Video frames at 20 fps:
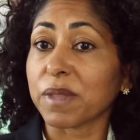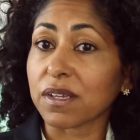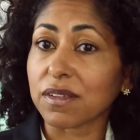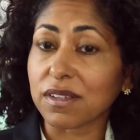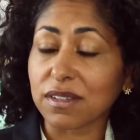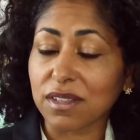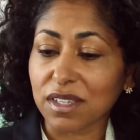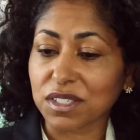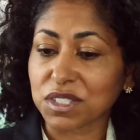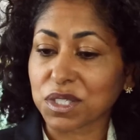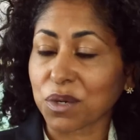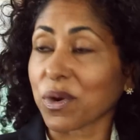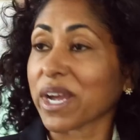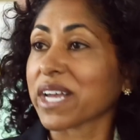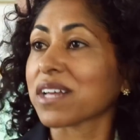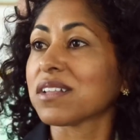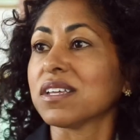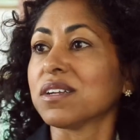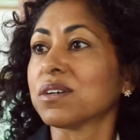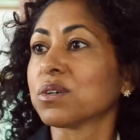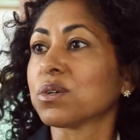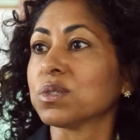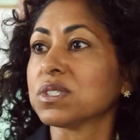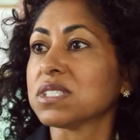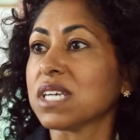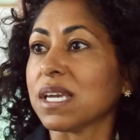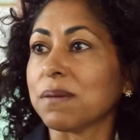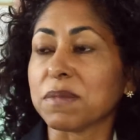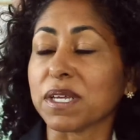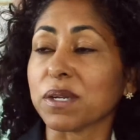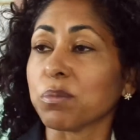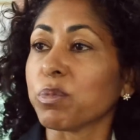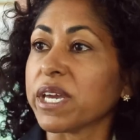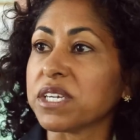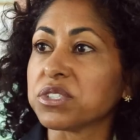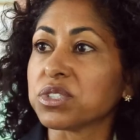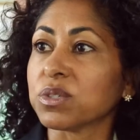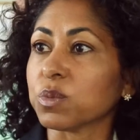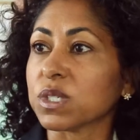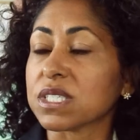the, the direct clinical team that a
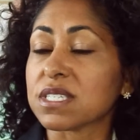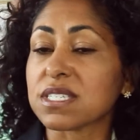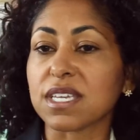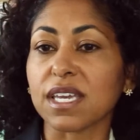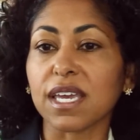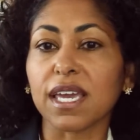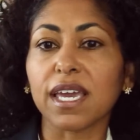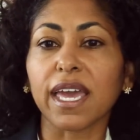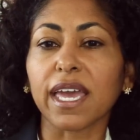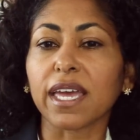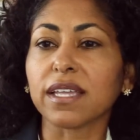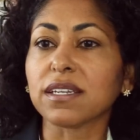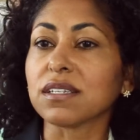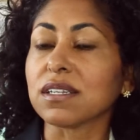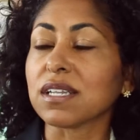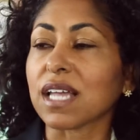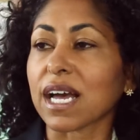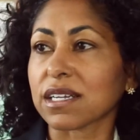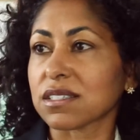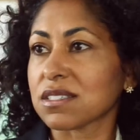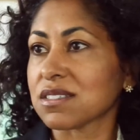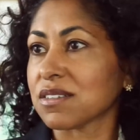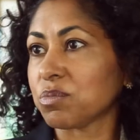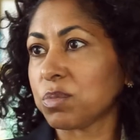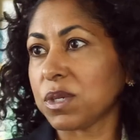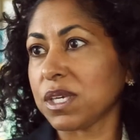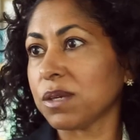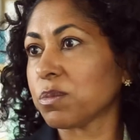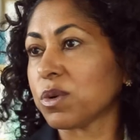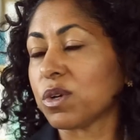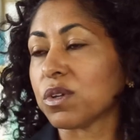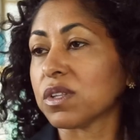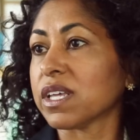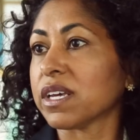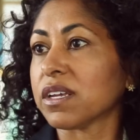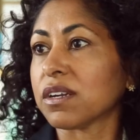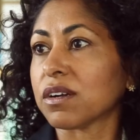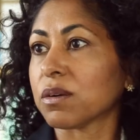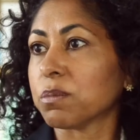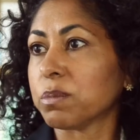patient would see, and lots of people
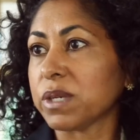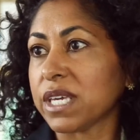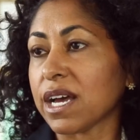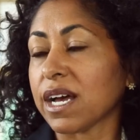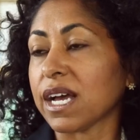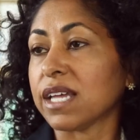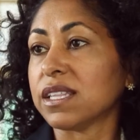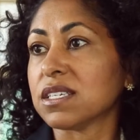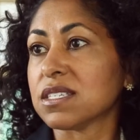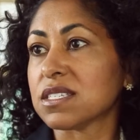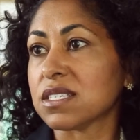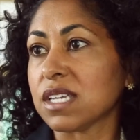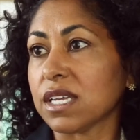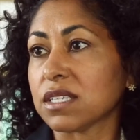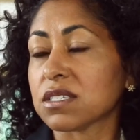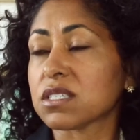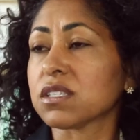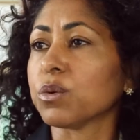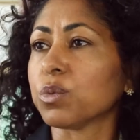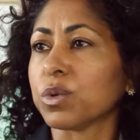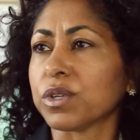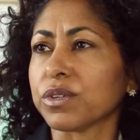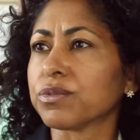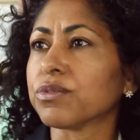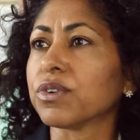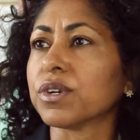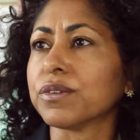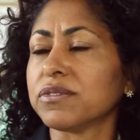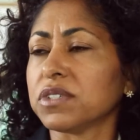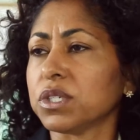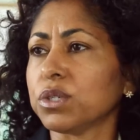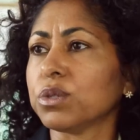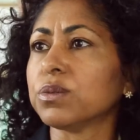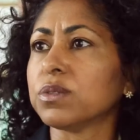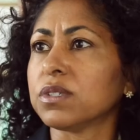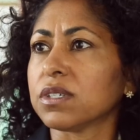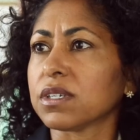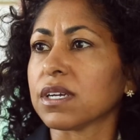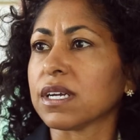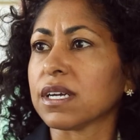that are behind the scenes that would have
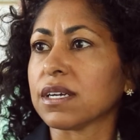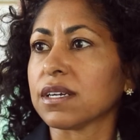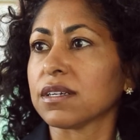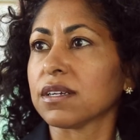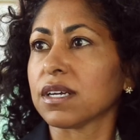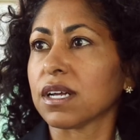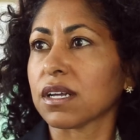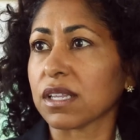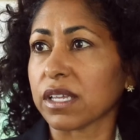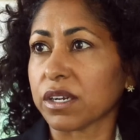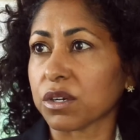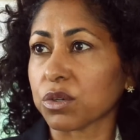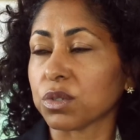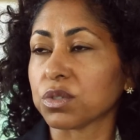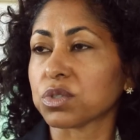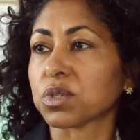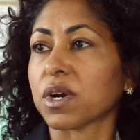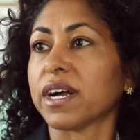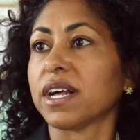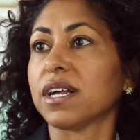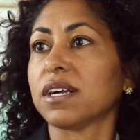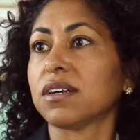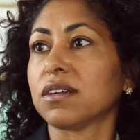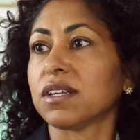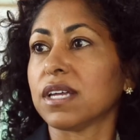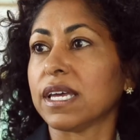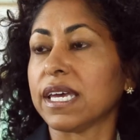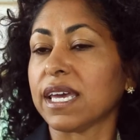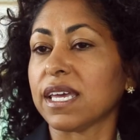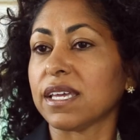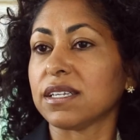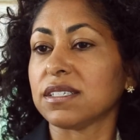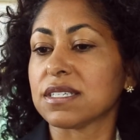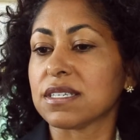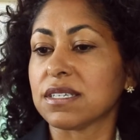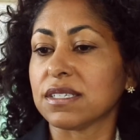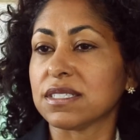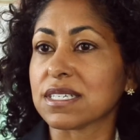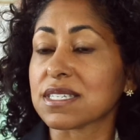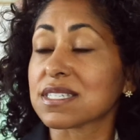reviewed uh, mm-hmm. a clinical trial and
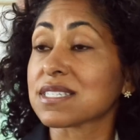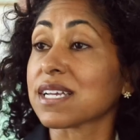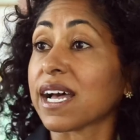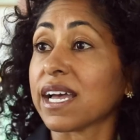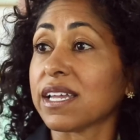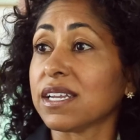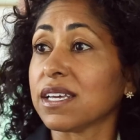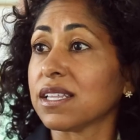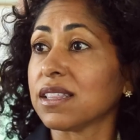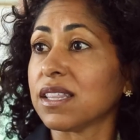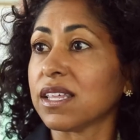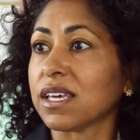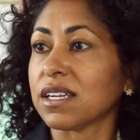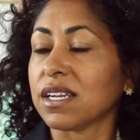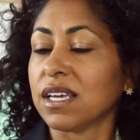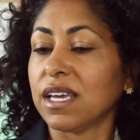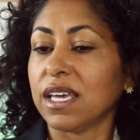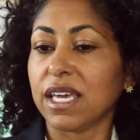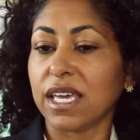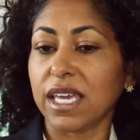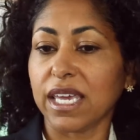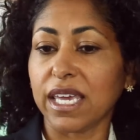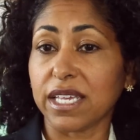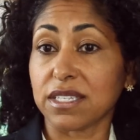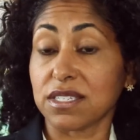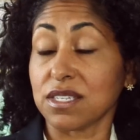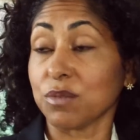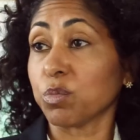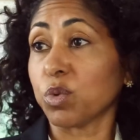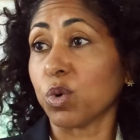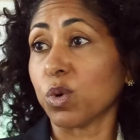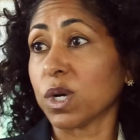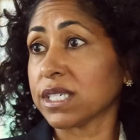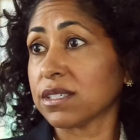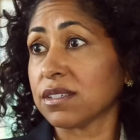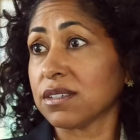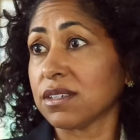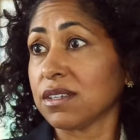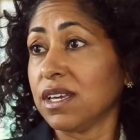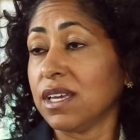decided that it's
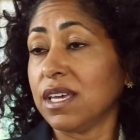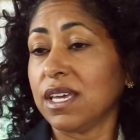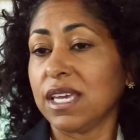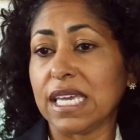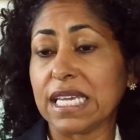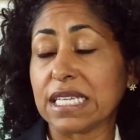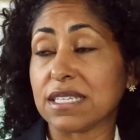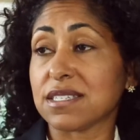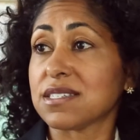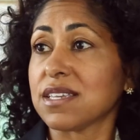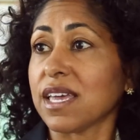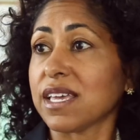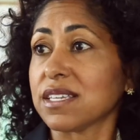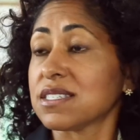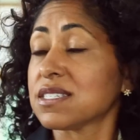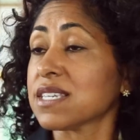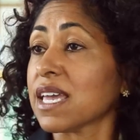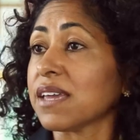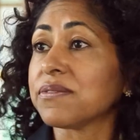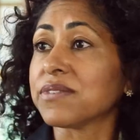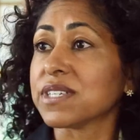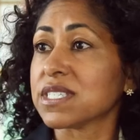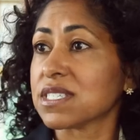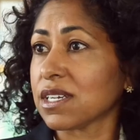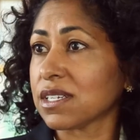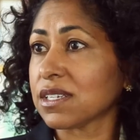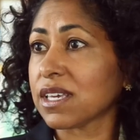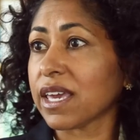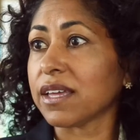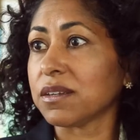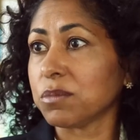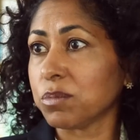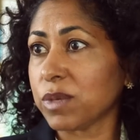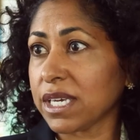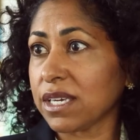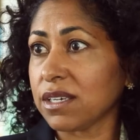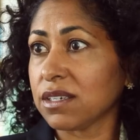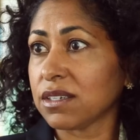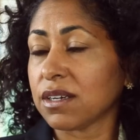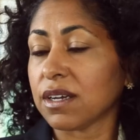important, mm -hmm. it's as safe as it can
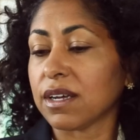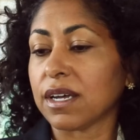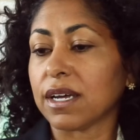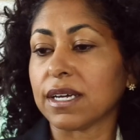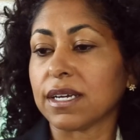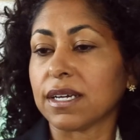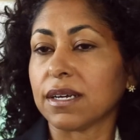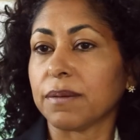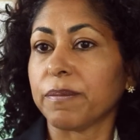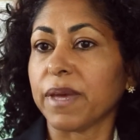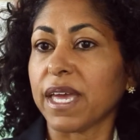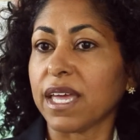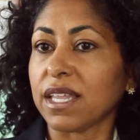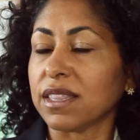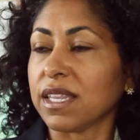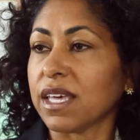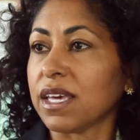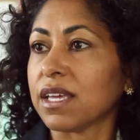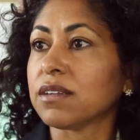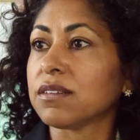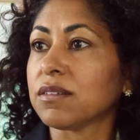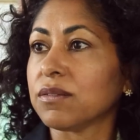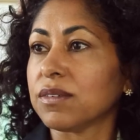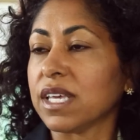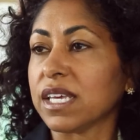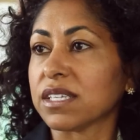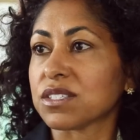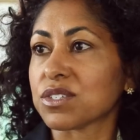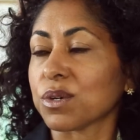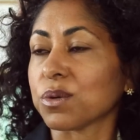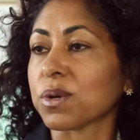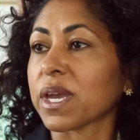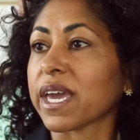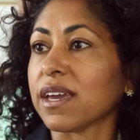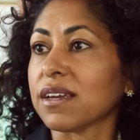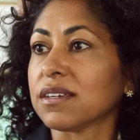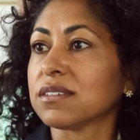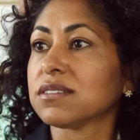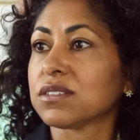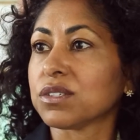be, um, and that it's
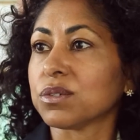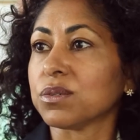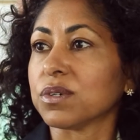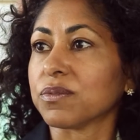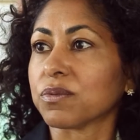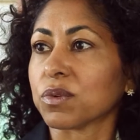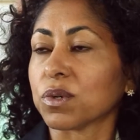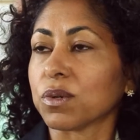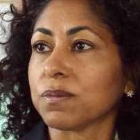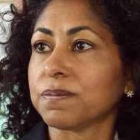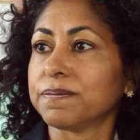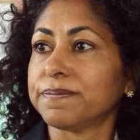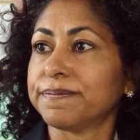okay to enroll.